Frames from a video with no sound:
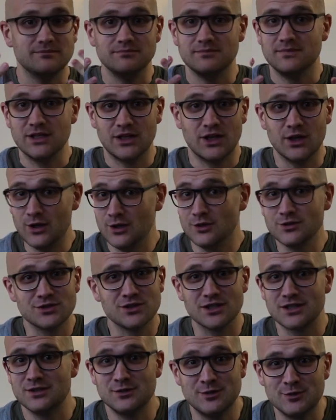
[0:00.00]
the girls
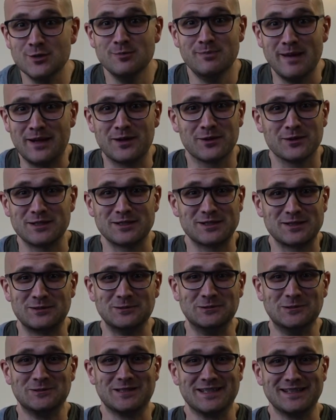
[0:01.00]
just do better at
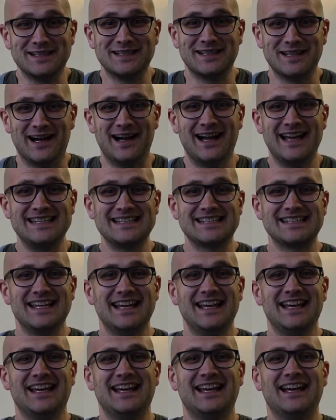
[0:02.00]
school than the guys.
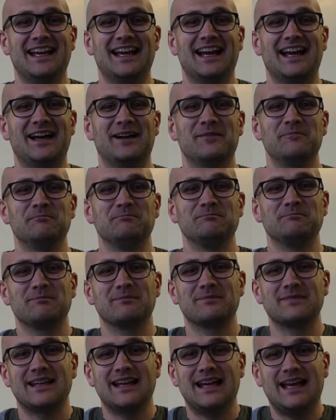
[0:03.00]
And
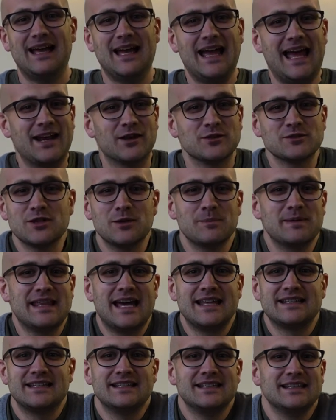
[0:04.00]
on top of
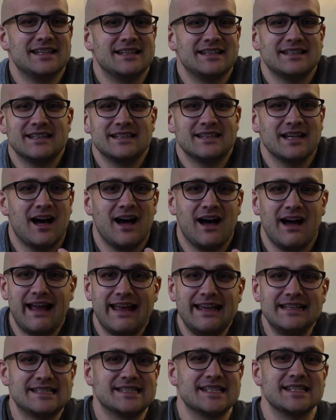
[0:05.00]
that, the high
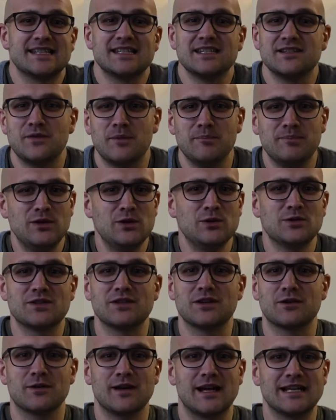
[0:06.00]
instances of abuse
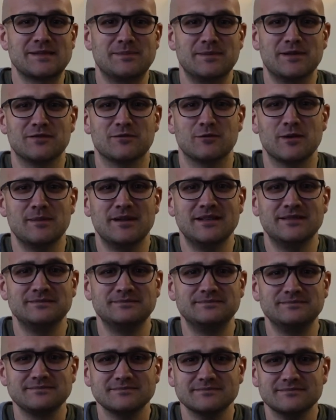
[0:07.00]
and harassment of
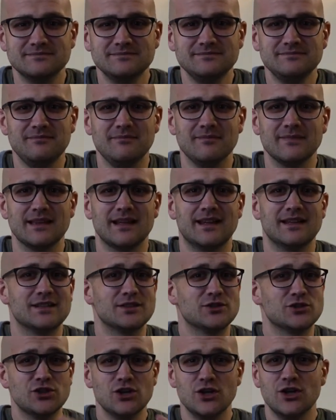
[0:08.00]
women, the
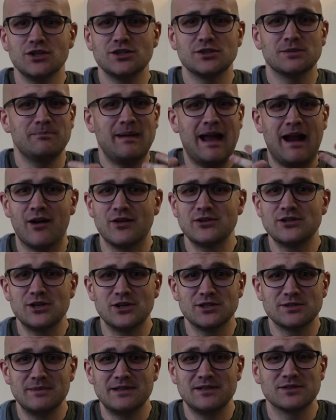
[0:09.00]
church,
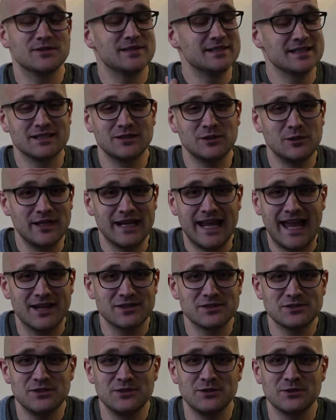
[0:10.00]
parachurch ministries, including our
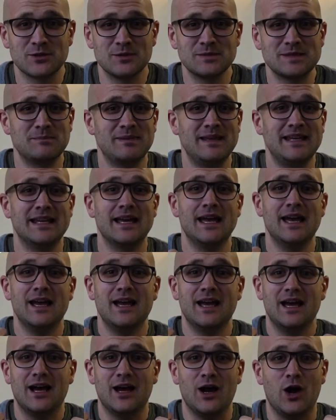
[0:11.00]
student groups, being
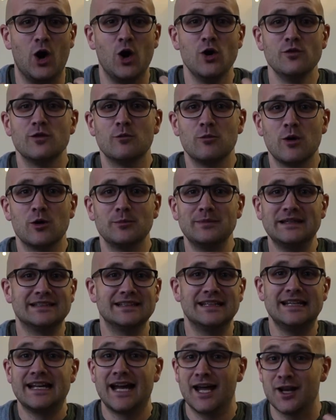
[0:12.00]

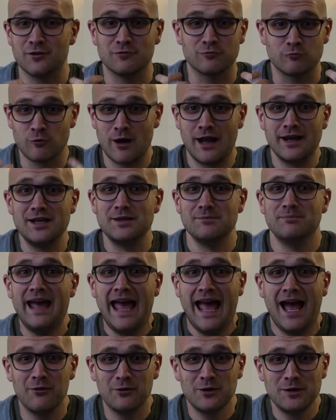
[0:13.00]
overwhelmingly kind of run and
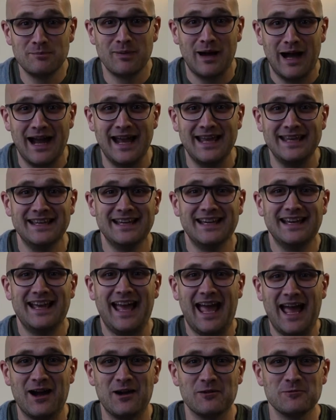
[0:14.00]
powered by
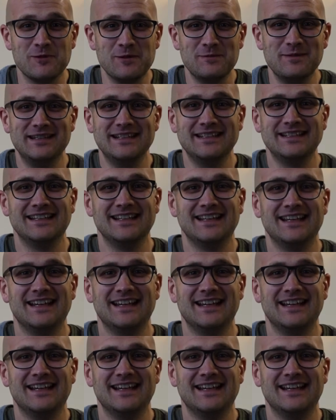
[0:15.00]
our women.